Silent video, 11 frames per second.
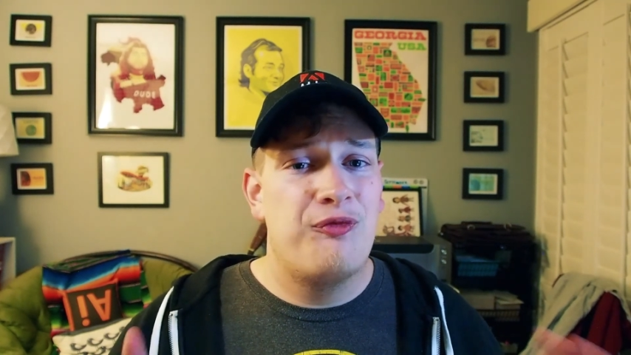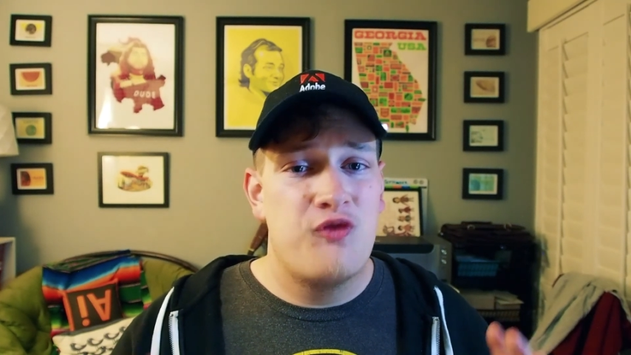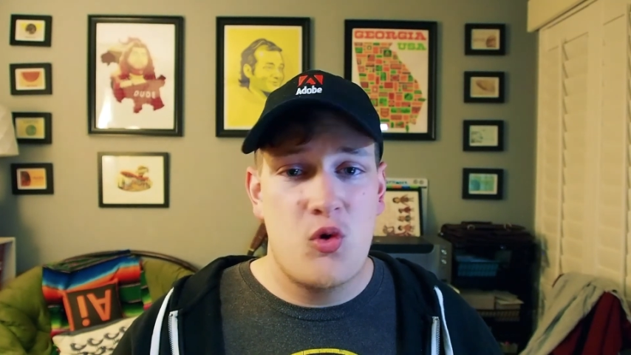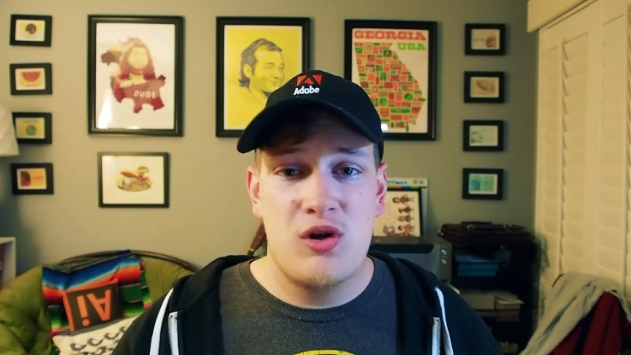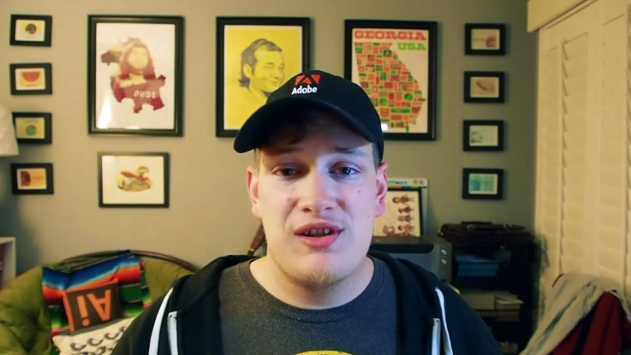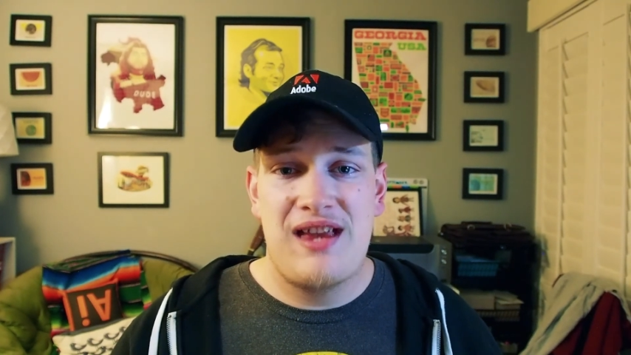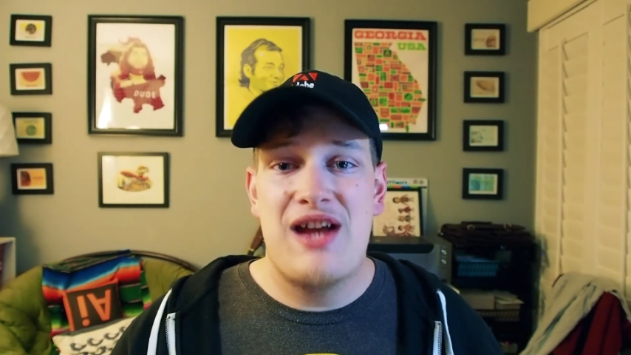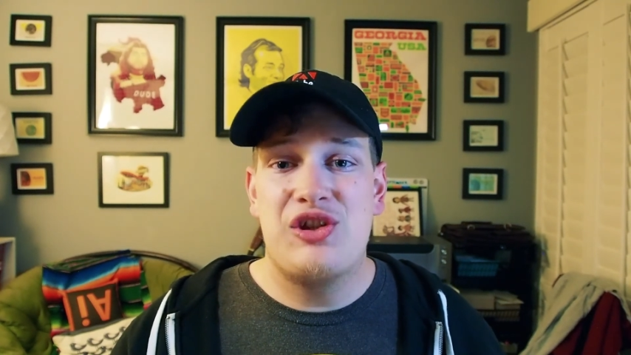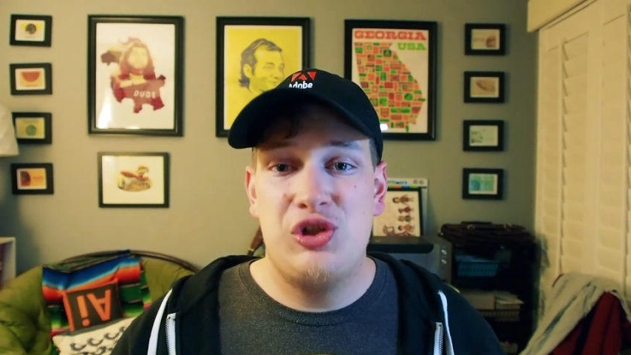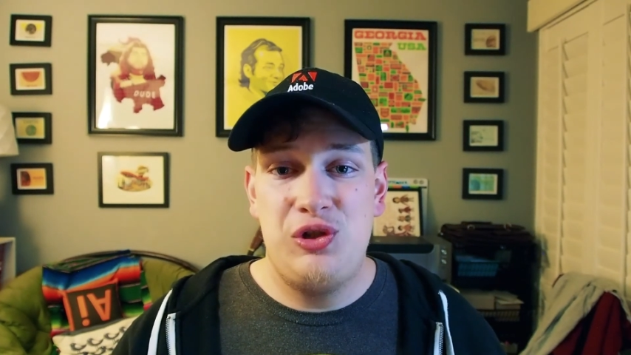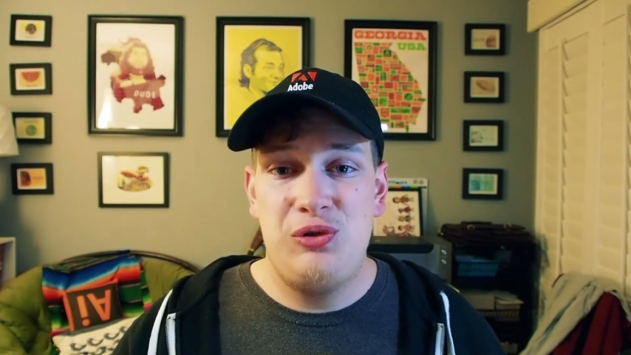forward
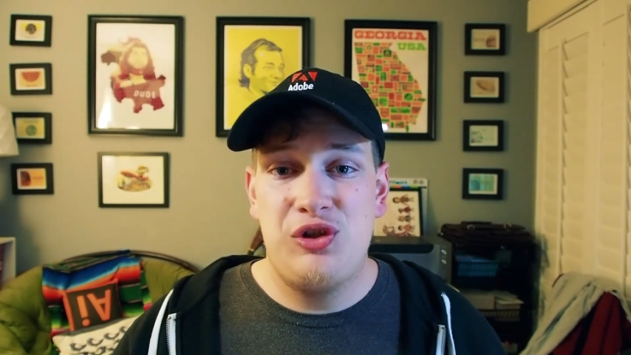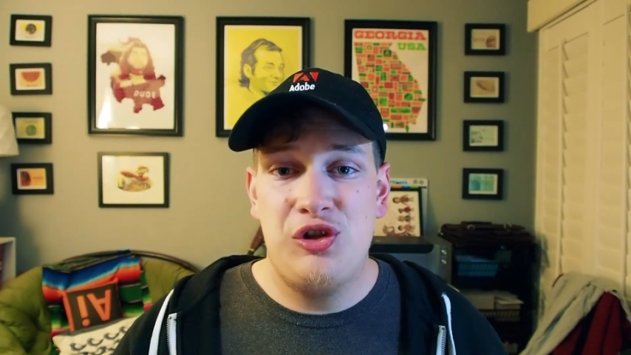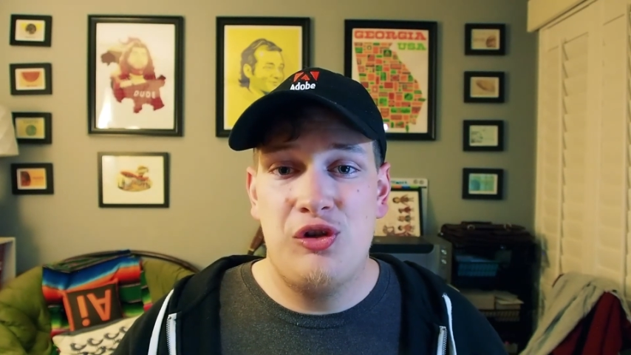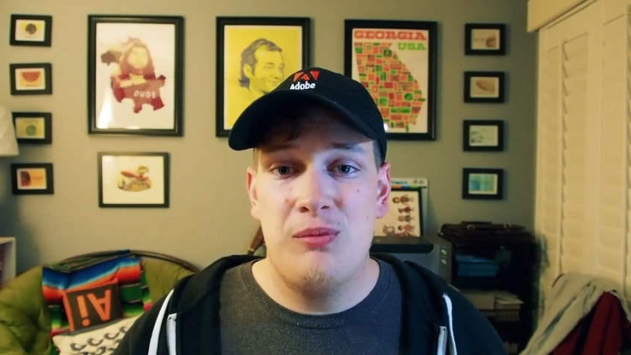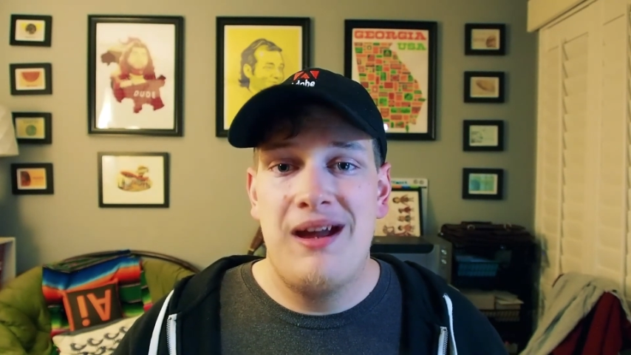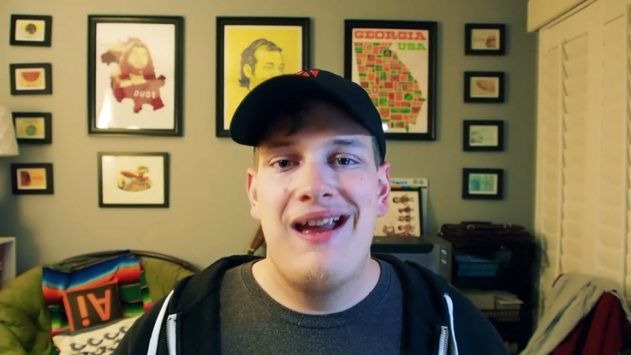slash YouTube,